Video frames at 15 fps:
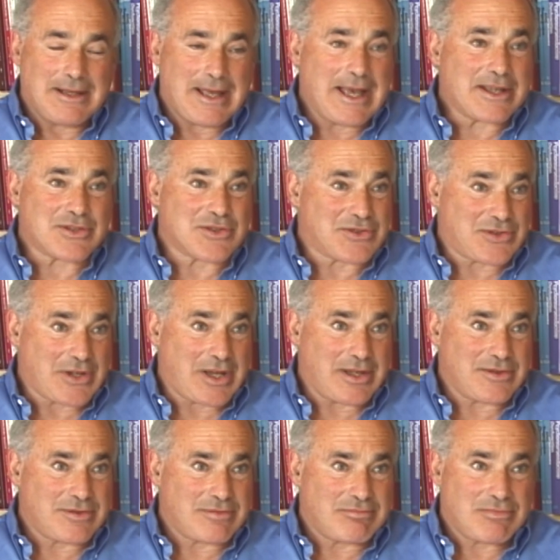
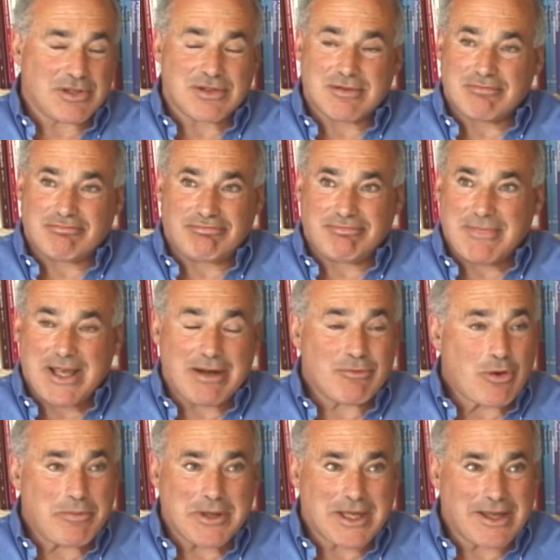exercise, just
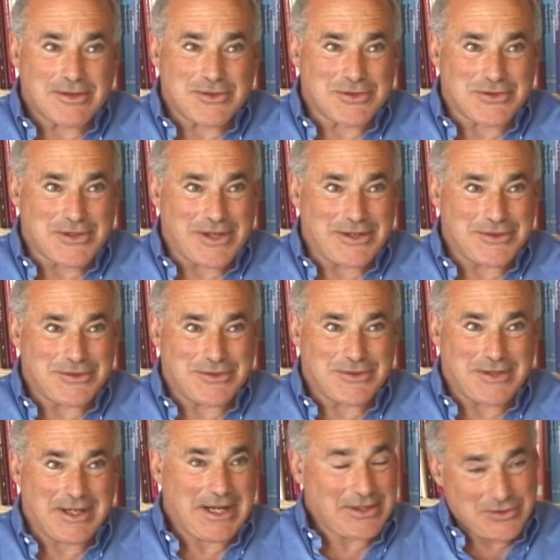aerobic exercise,
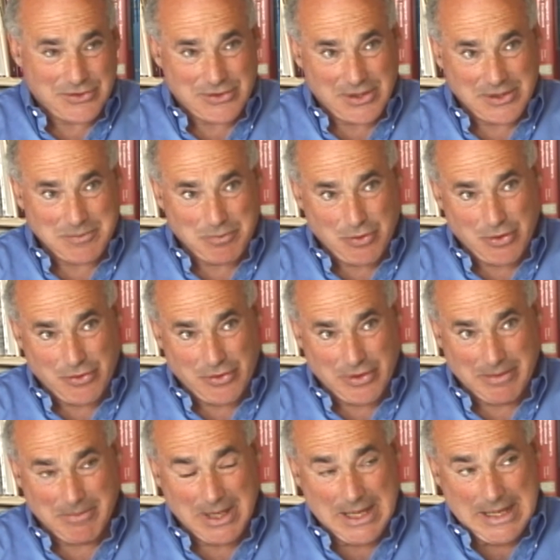an exercise
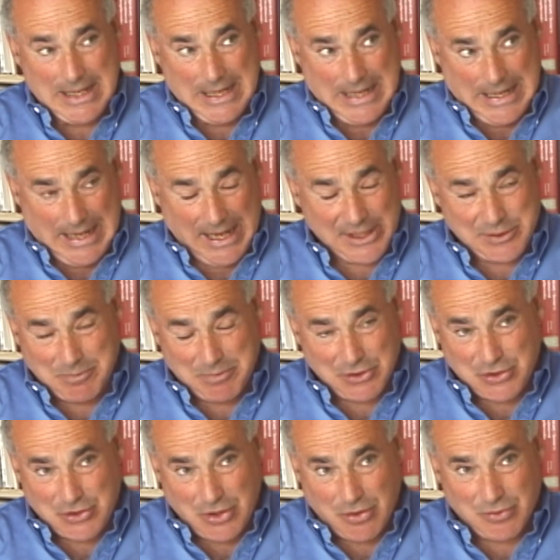program has been
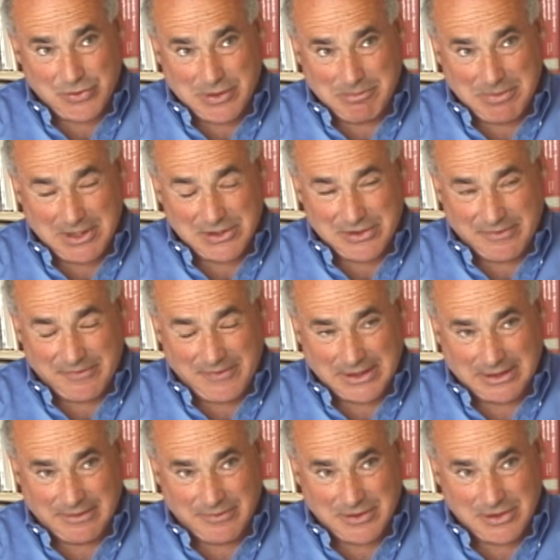shown to be as
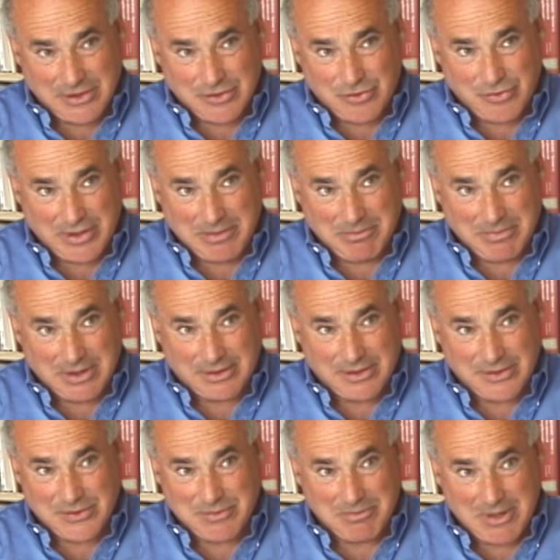effective in a treatment
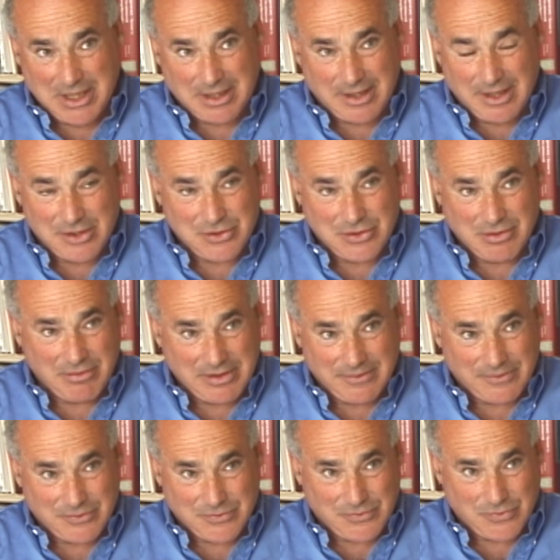as medication or other
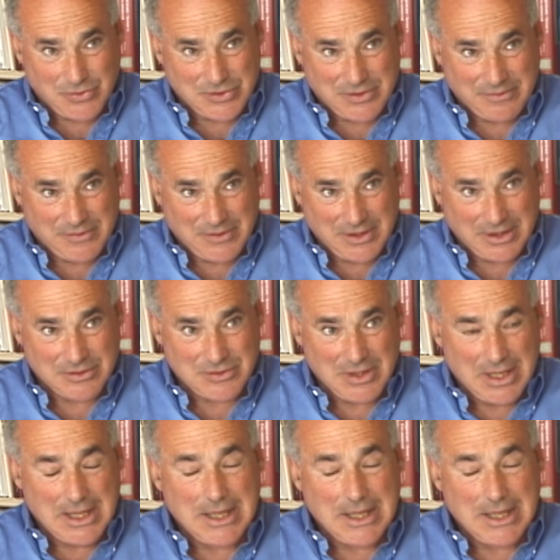sorts of things.